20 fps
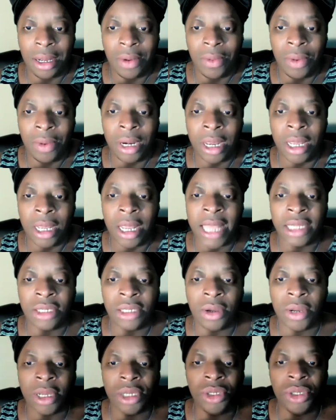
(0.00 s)
When, as
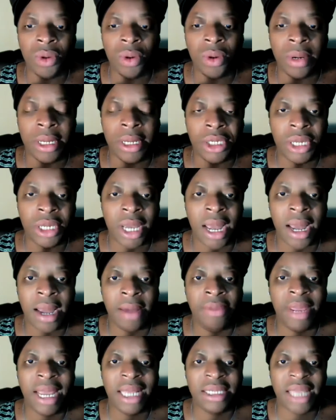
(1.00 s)
long as you're on a
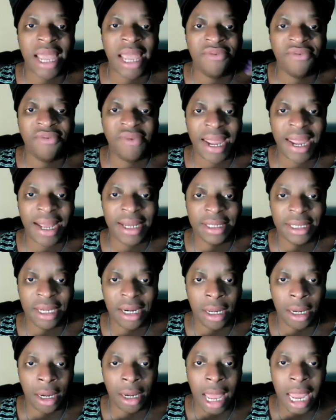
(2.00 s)
job that's advancing
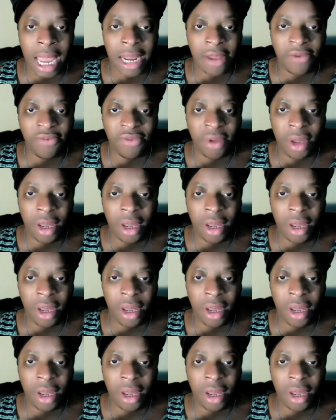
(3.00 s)
in life.